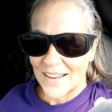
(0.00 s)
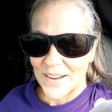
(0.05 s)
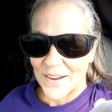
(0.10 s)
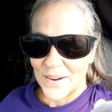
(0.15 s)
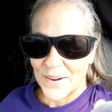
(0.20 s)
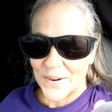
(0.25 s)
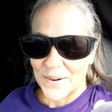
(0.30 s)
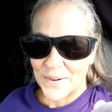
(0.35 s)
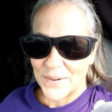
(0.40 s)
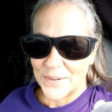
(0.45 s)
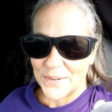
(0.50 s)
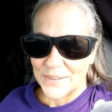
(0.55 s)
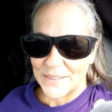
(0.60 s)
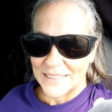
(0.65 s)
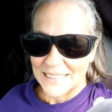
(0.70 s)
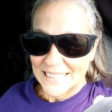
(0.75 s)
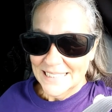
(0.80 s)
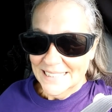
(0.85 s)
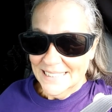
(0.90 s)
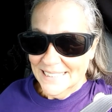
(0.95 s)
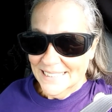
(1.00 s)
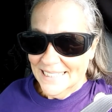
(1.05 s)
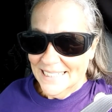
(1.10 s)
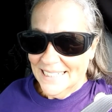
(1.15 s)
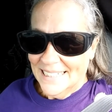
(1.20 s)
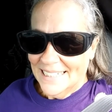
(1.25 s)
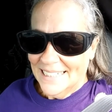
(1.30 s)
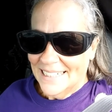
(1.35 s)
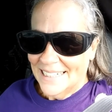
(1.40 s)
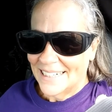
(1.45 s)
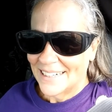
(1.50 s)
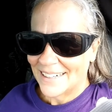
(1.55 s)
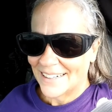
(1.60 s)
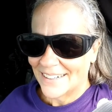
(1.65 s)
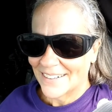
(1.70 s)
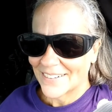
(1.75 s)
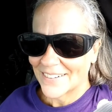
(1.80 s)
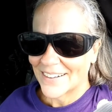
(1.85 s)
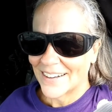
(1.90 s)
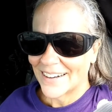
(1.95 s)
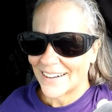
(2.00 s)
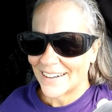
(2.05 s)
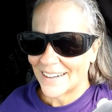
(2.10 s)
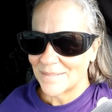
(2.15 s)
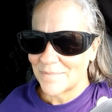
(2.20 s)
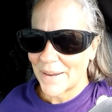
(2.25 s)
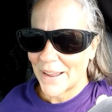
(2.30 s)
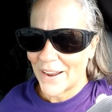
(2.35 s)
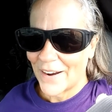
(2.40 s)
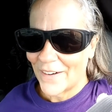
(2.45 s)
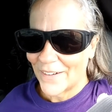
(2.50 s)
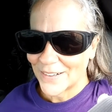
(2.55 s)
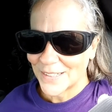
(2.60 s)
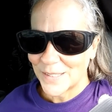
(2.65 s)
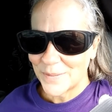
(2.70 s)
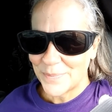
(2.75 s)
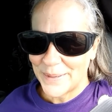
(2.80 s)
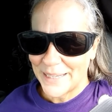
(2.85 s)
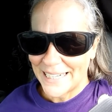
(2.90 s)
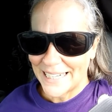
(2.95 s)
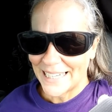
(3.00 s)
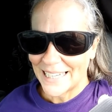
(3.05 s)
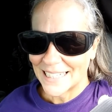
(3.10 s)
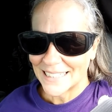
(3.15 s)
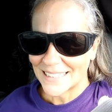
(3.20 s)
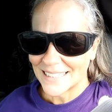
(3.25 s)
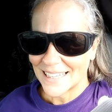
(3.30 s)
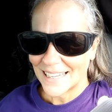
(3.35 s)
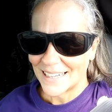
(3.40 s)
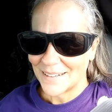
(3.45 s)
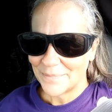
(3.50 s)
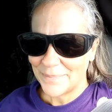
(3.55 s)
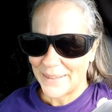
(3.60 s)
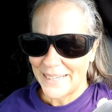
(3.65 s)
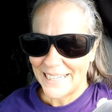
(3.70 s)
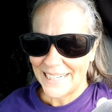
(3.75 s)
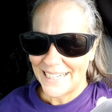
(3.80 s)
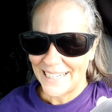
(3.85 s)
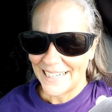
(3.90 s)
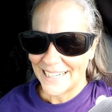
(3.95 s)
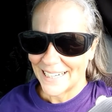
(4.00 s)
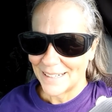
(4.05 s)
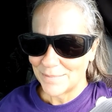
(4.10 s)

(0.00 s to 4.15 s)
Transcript: oh God, my heart is beating. It's like beating.